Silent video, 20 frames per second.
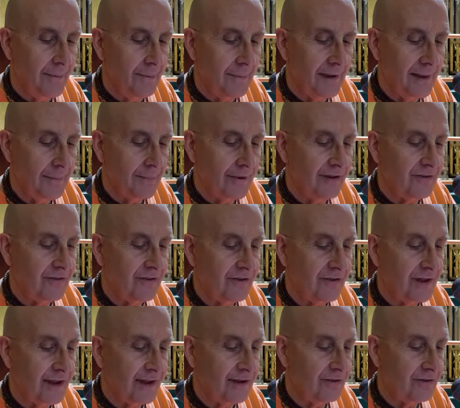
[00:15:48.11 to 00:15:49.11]
by
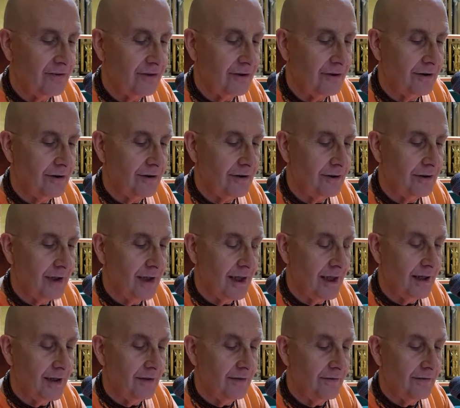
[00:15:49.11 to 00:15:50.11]
presentation
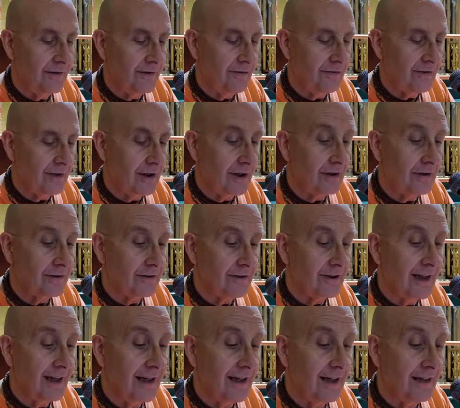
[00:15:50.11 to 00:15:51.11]
of his
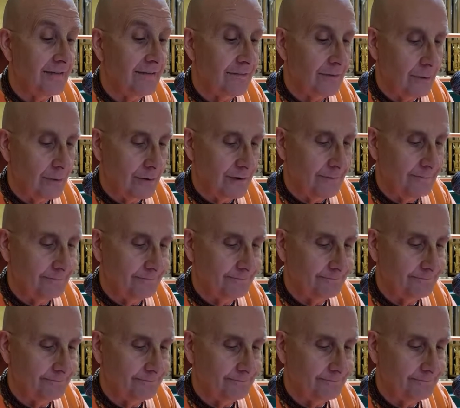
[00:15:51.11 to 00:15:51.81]
archa form.